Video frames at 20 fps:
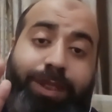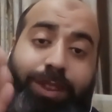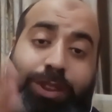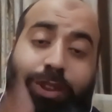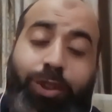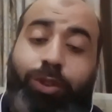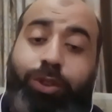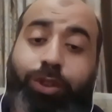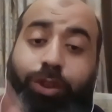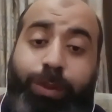
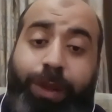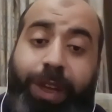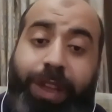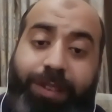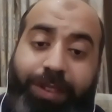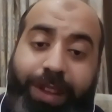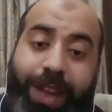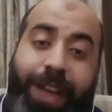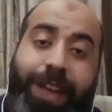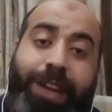Jew to be a
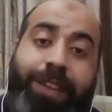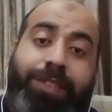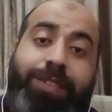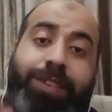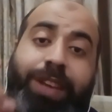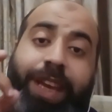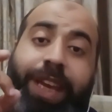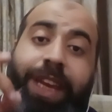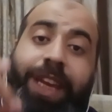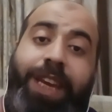
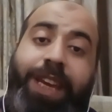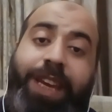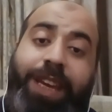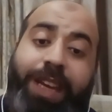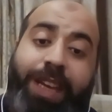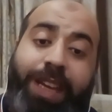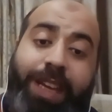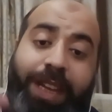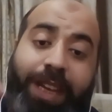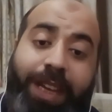Zionist, he
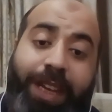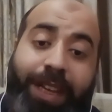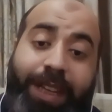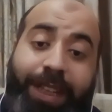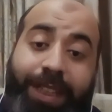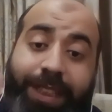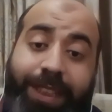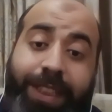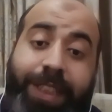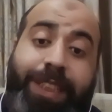
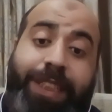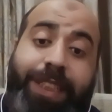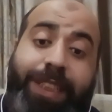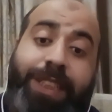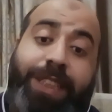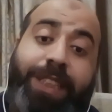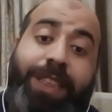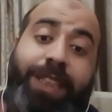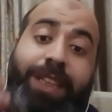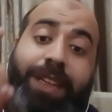
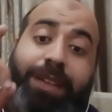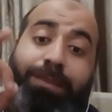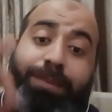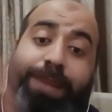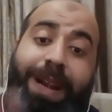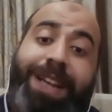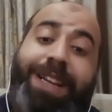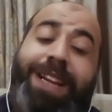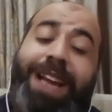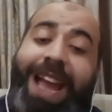didn't
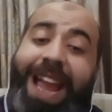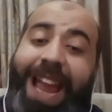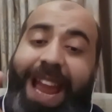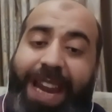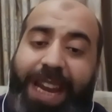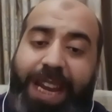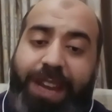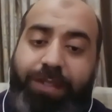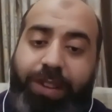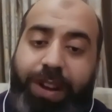met
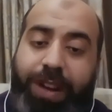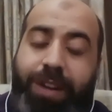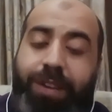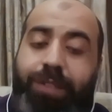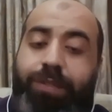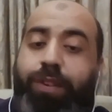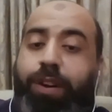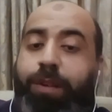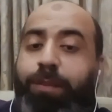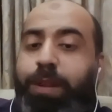anyone
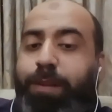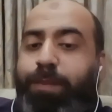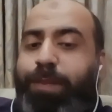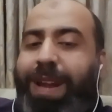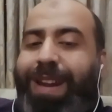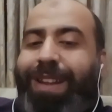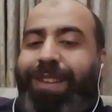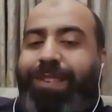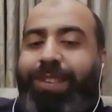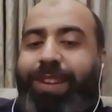from the
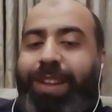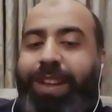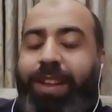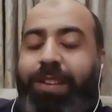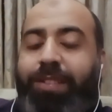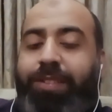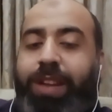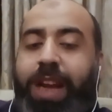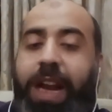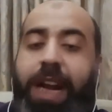
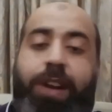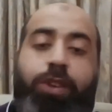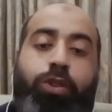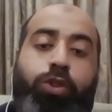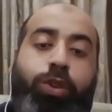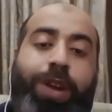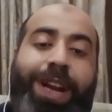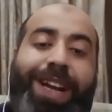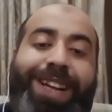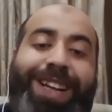Palestinian side
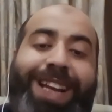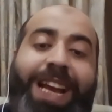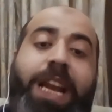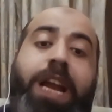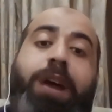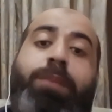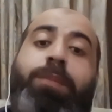who can tell